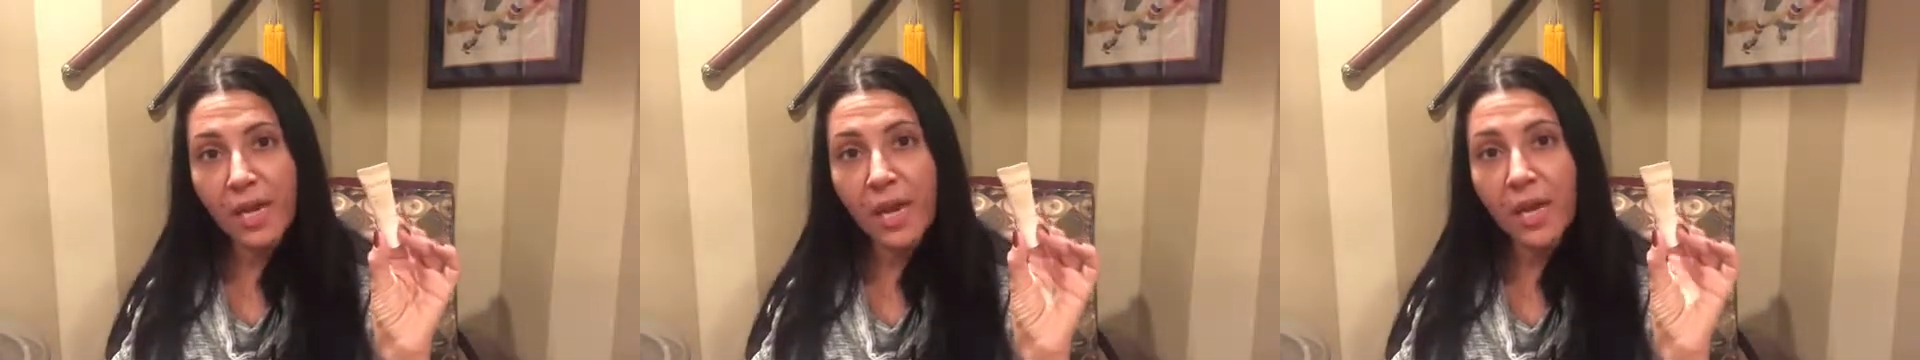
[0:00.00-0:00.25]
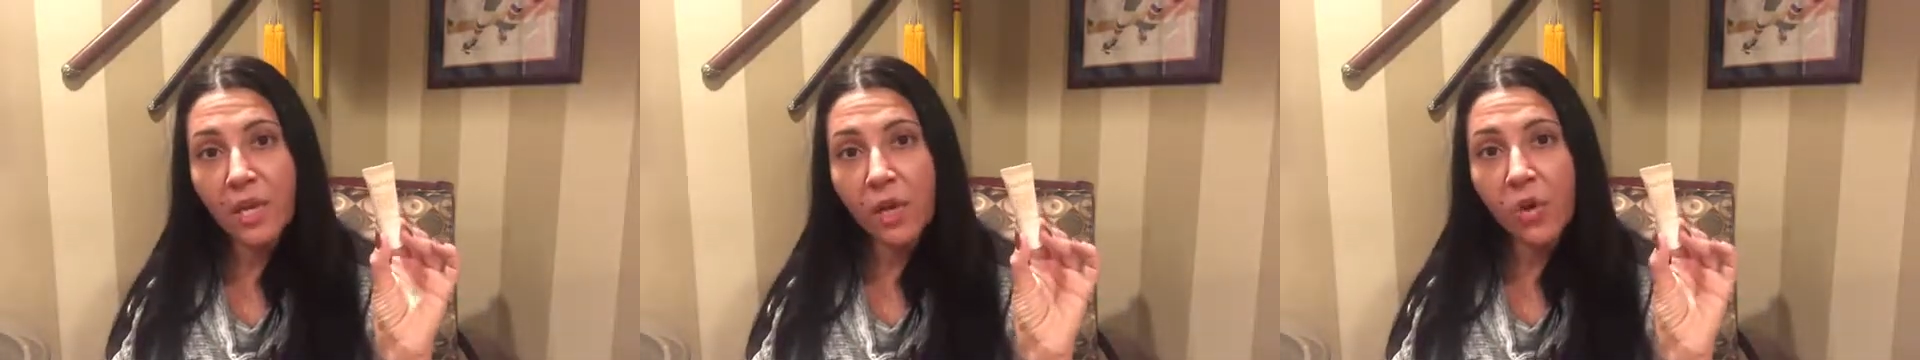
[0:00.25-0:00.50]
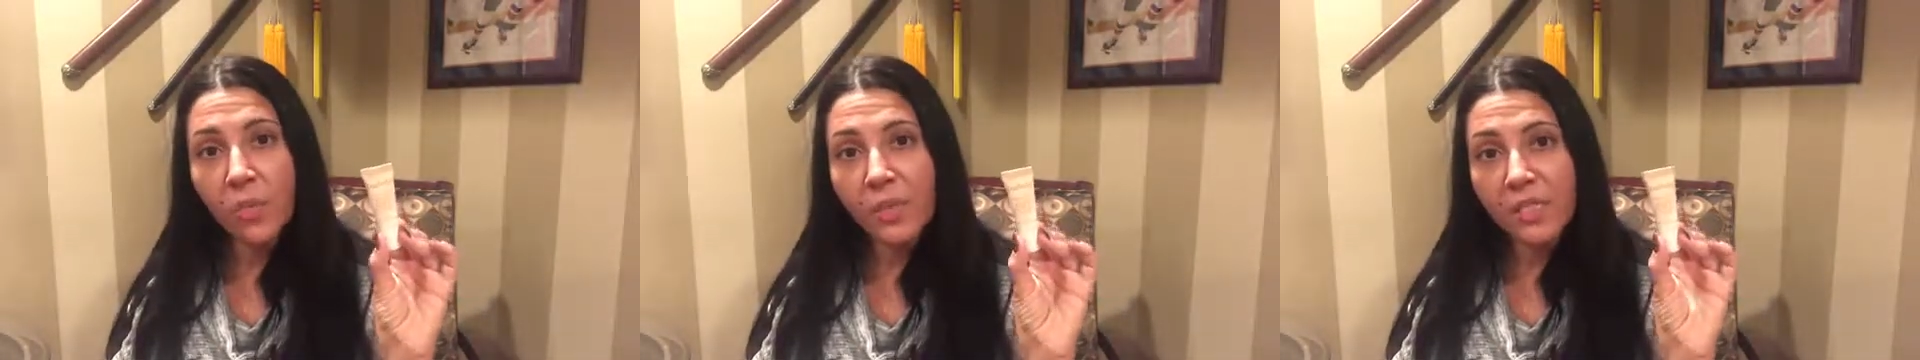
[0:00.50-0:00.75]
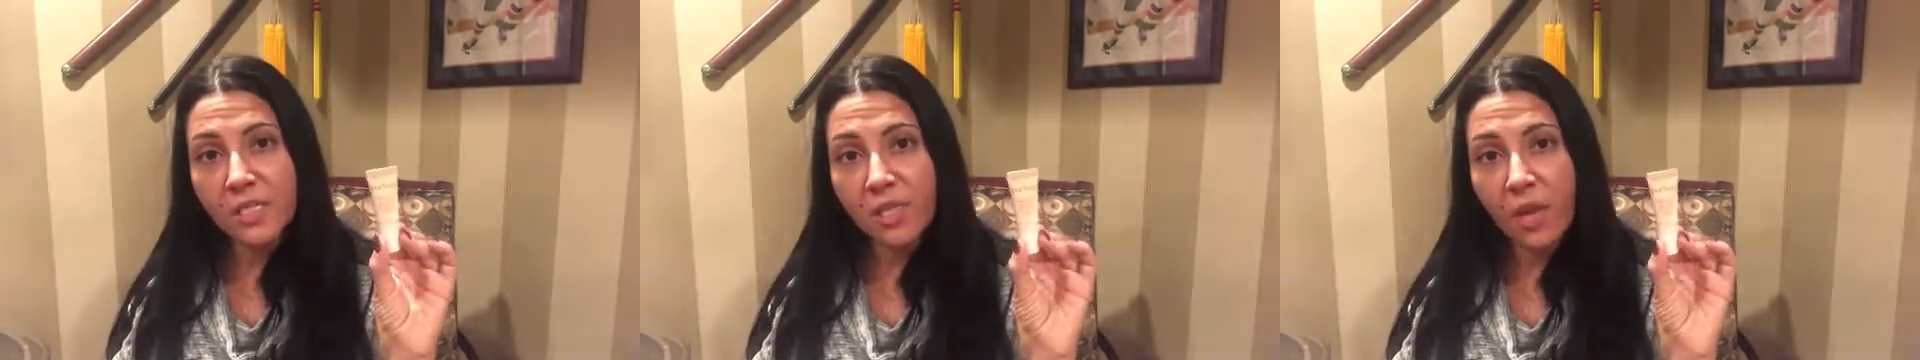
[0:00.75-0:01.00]
I had
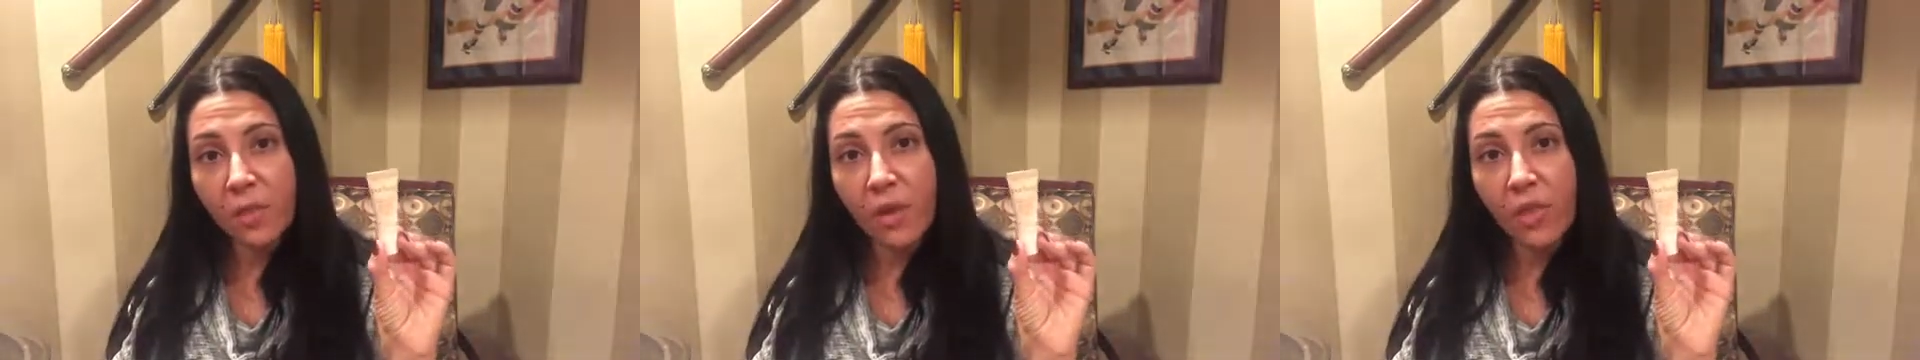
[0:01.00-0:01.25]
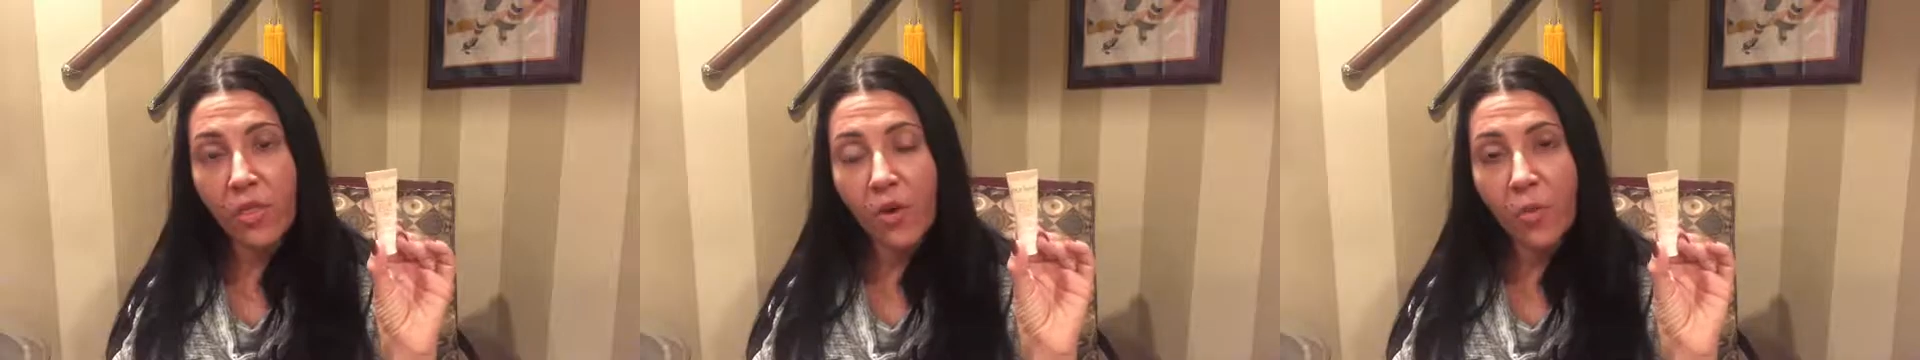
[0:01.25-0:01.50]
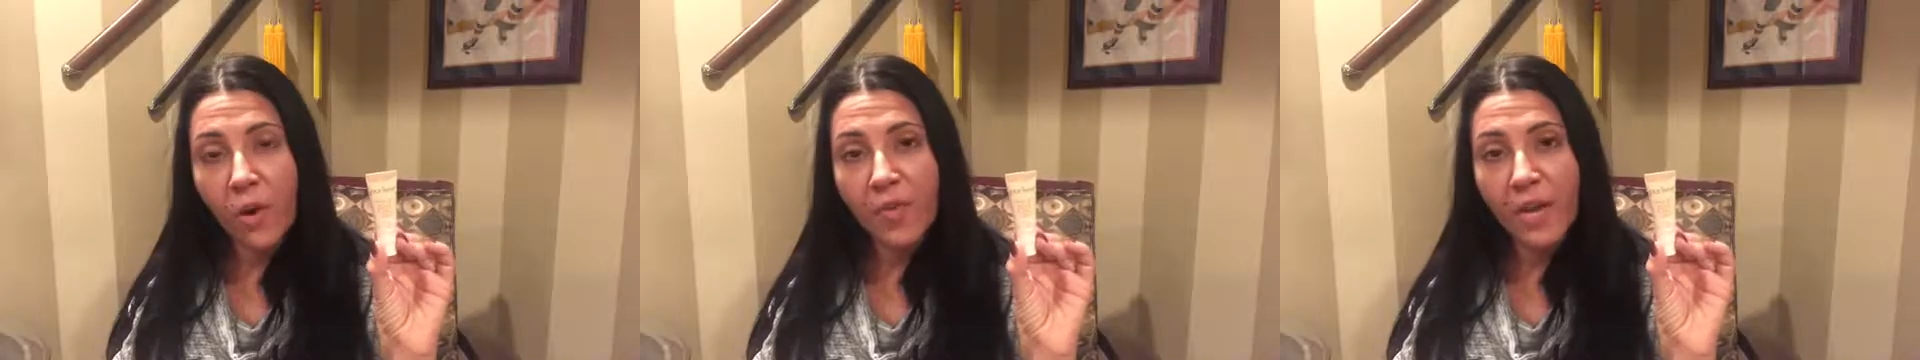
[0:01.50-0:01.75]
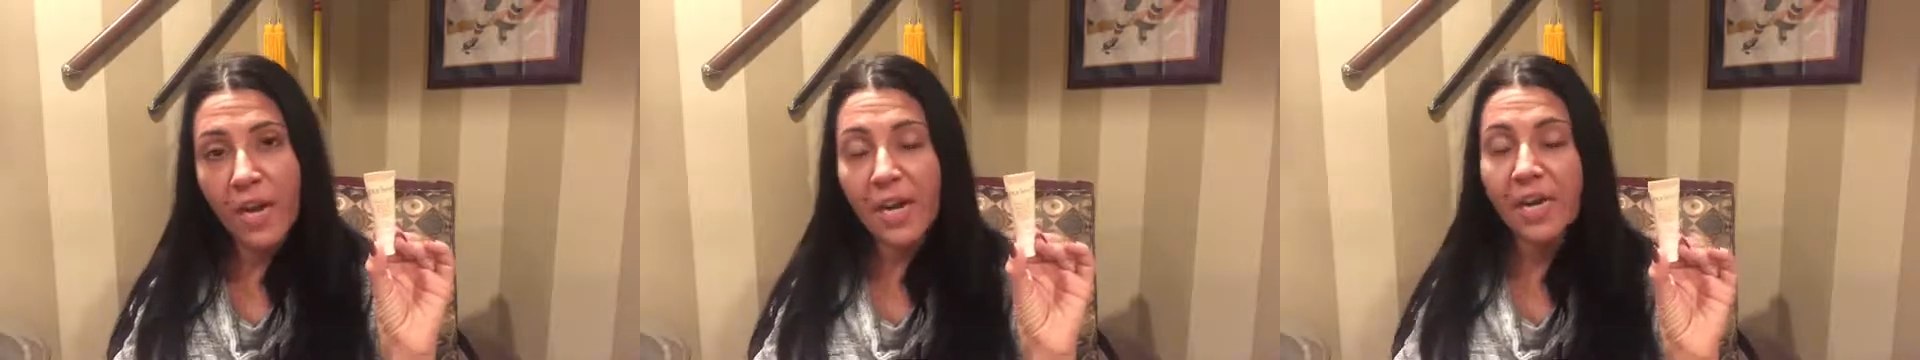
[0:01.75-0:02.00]
opened up the one
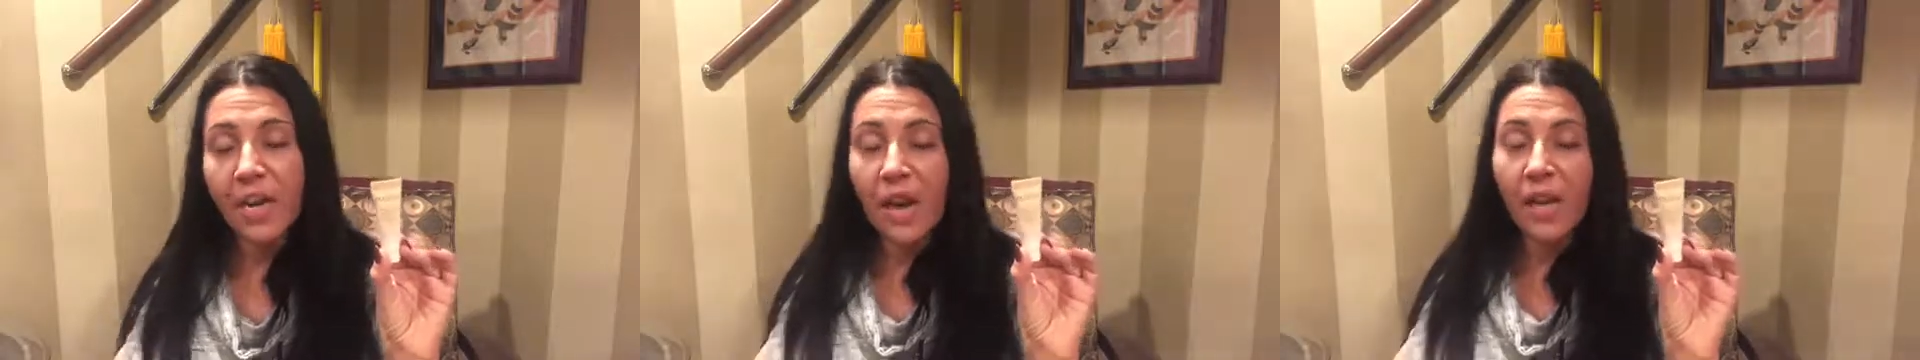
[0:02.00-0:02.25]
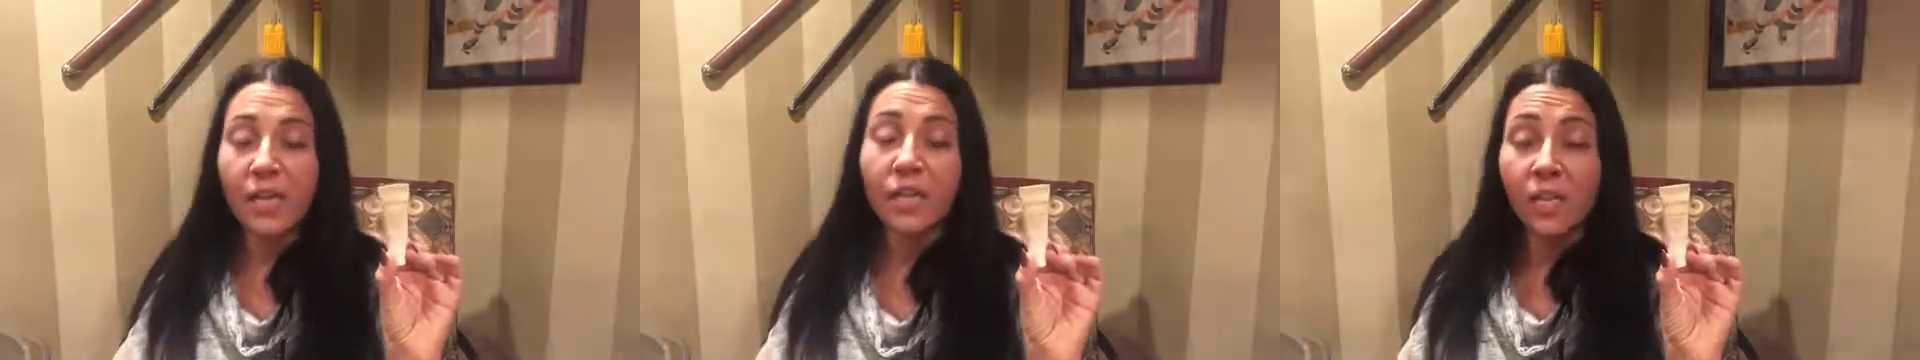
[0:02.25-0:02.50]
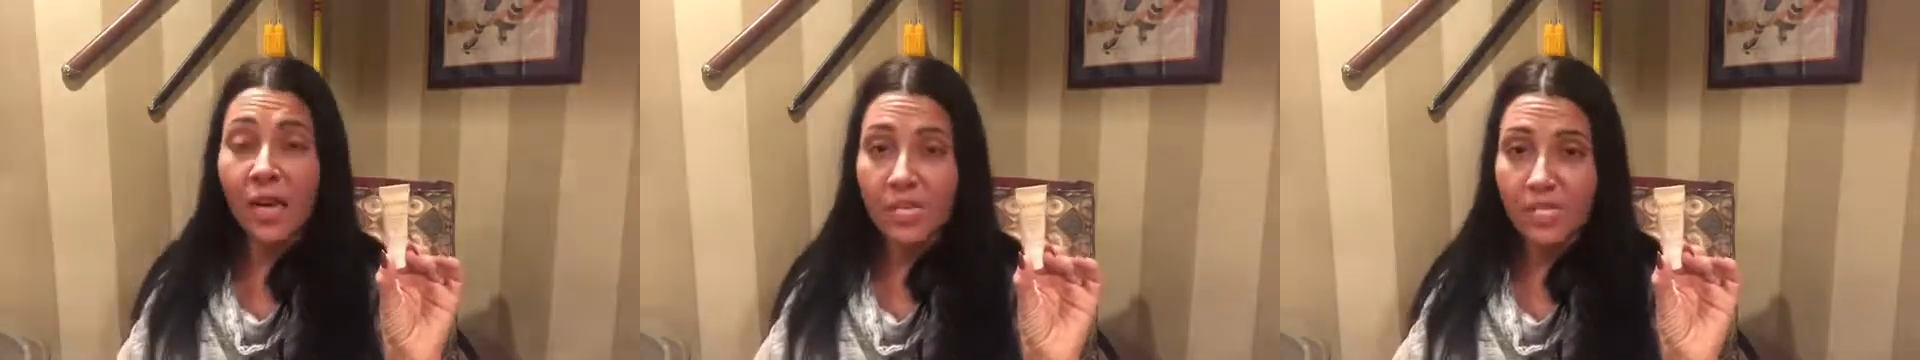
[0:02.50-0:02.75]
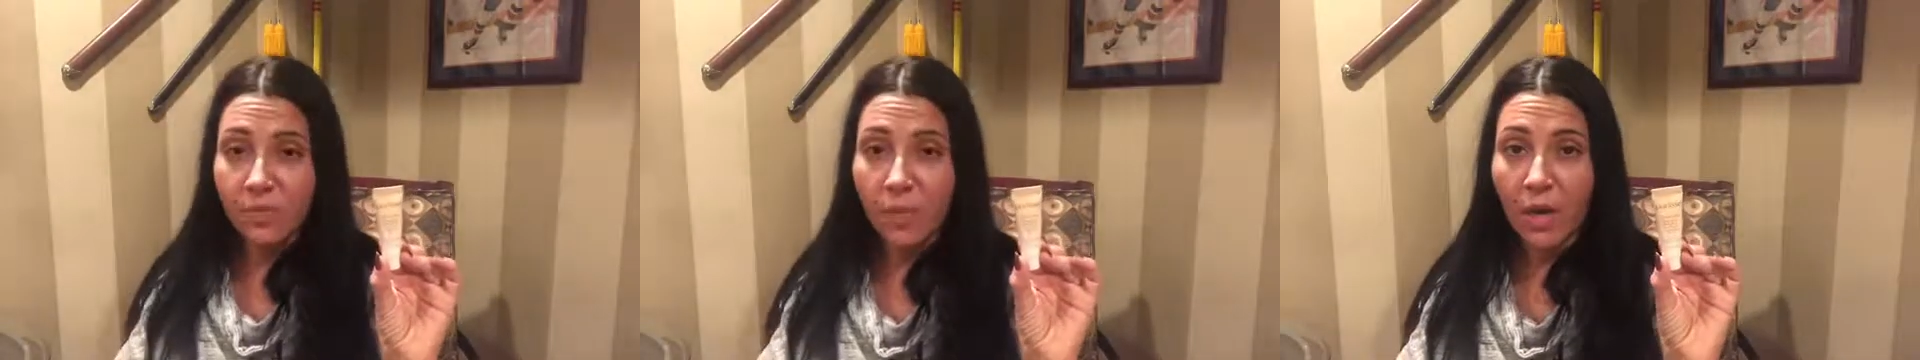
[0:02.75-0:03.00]
that I had gotten
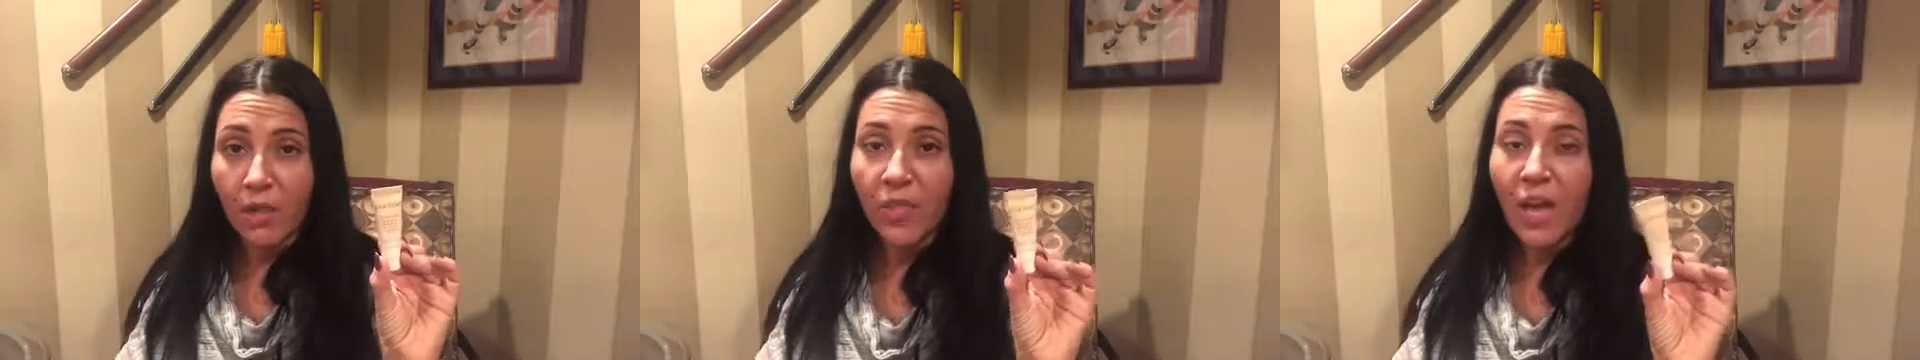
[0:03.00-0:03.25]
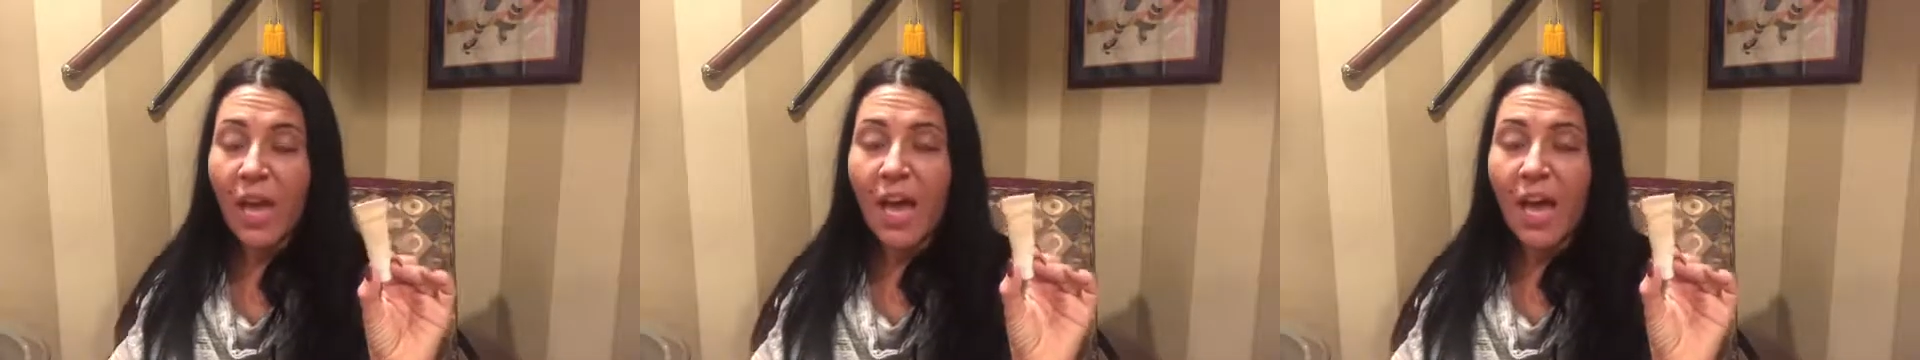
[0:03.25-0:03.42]
last month,